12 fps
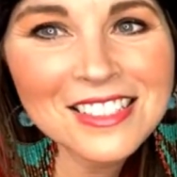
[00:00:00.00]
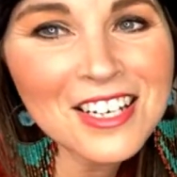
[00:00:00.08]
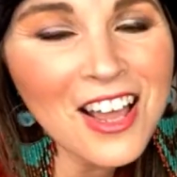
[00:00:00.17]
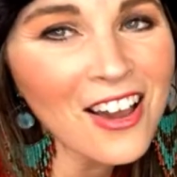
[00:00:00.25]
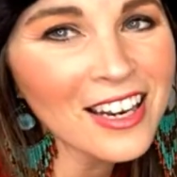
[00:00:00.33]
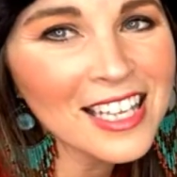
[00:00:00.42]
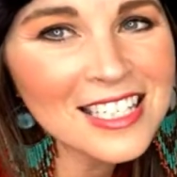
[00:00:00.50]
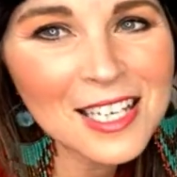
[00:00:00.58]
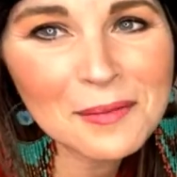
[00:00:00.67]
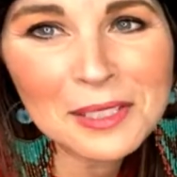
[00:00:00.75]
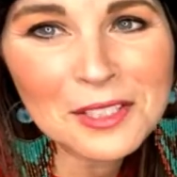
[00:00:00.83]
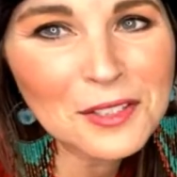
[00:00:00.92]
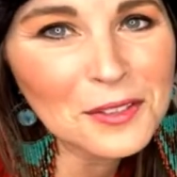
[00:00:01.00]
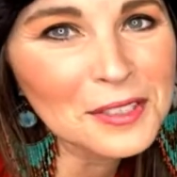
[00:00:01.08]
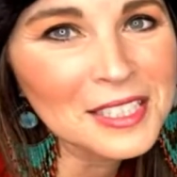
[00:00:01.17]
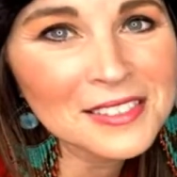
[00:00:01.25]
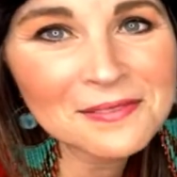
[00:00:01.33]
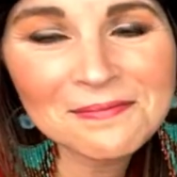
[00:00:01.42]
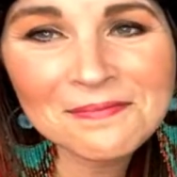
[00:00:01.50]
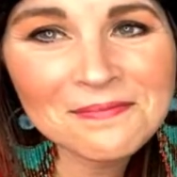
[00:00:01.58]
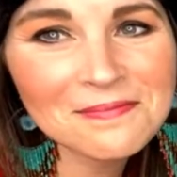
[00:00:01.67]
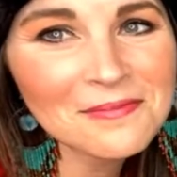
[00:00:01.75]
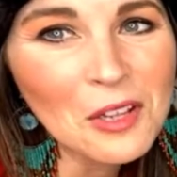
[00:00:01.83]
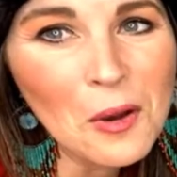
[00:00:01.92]
Not at Debbie's store.
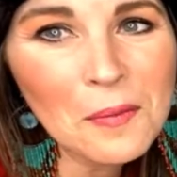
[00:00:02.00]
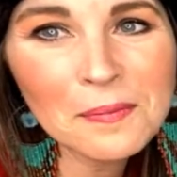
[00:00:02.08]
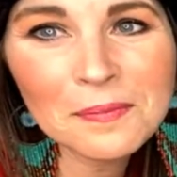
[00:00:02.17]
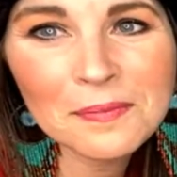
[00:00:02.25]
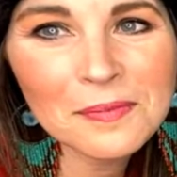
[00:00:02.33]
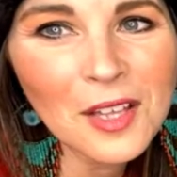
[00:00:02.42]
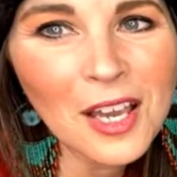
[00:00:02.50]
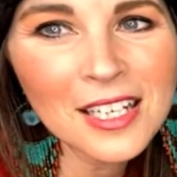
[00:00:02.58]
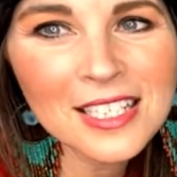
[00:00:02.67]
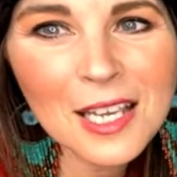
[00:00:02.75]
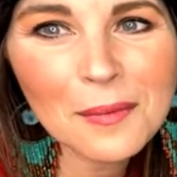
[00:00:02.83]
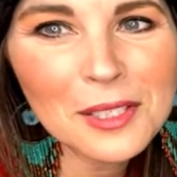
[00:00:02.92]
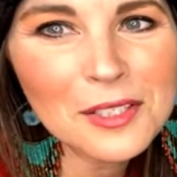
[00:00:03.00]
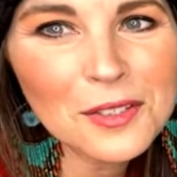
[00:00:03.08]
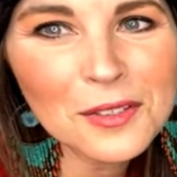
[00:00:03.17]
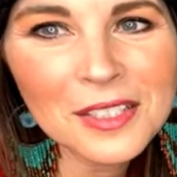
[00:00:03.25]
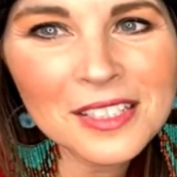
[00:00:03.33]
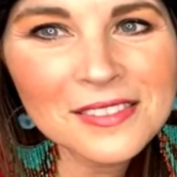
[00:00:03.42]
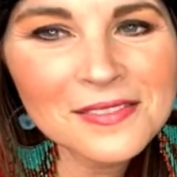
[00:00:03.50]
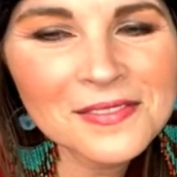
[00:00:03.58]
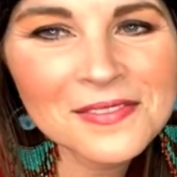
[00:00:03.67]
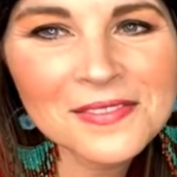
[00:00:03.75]
Nope, not at Debbie's store.